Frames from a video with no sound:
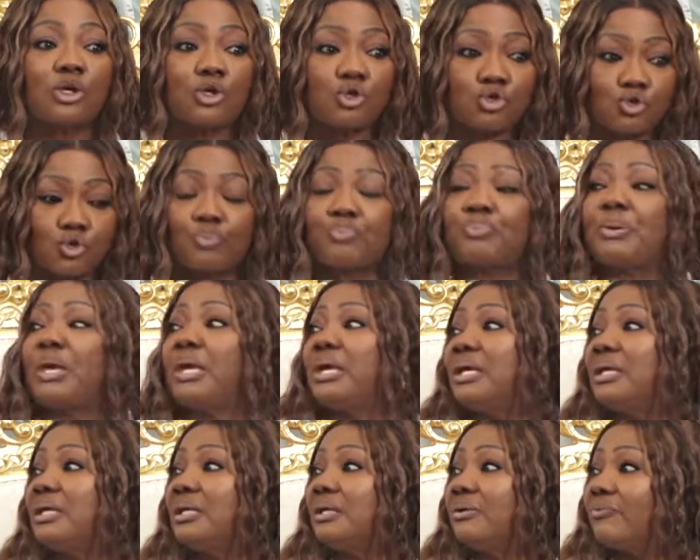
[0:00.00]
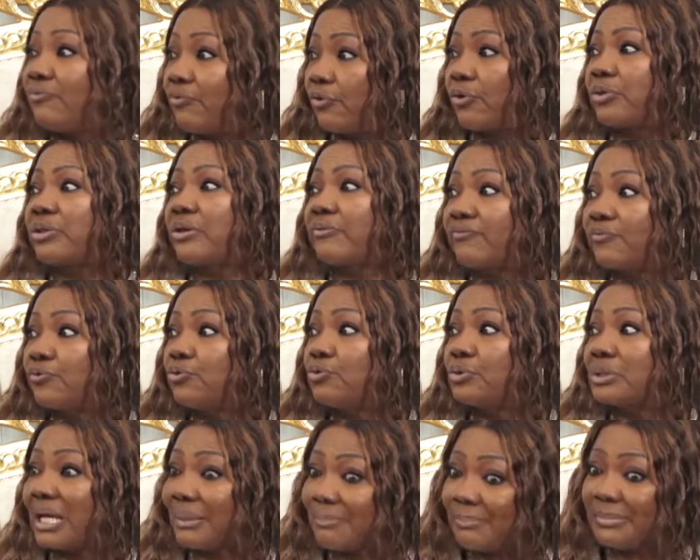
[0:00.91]
to pay for the
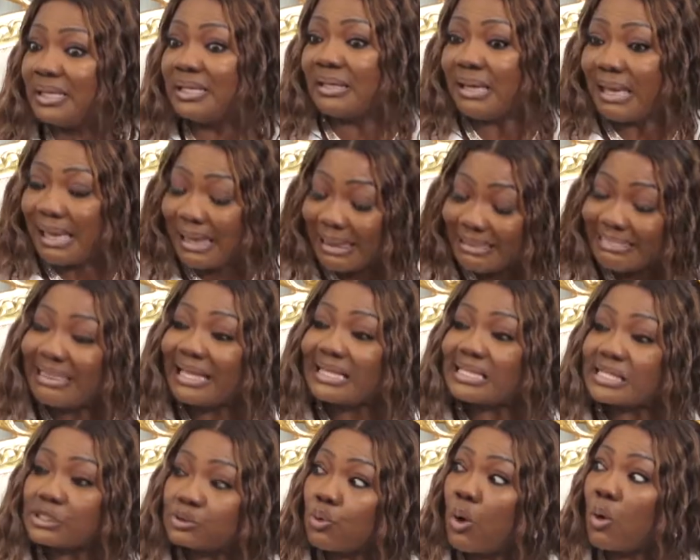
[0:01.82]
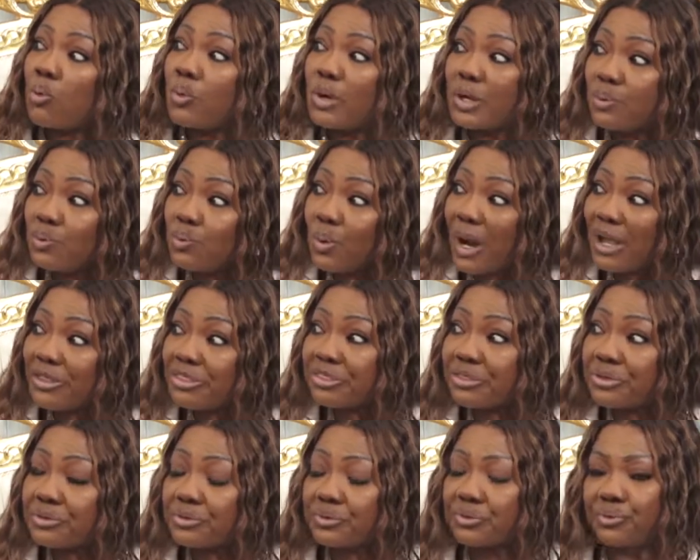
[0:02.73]
food. I mean, that is what we went
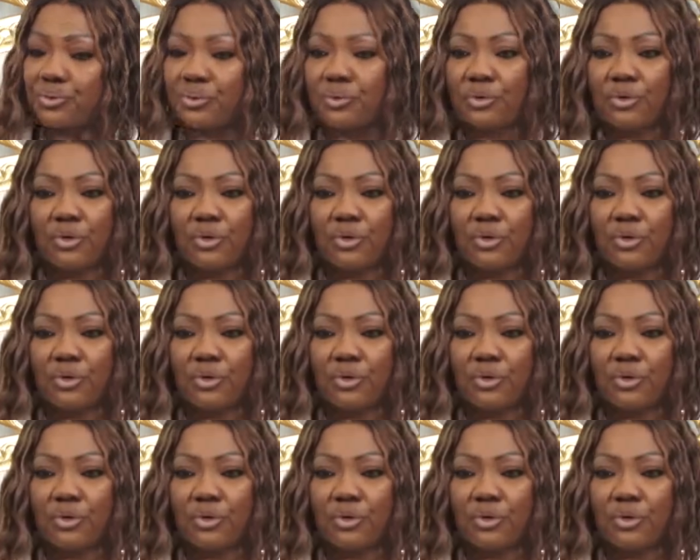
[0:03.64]
through.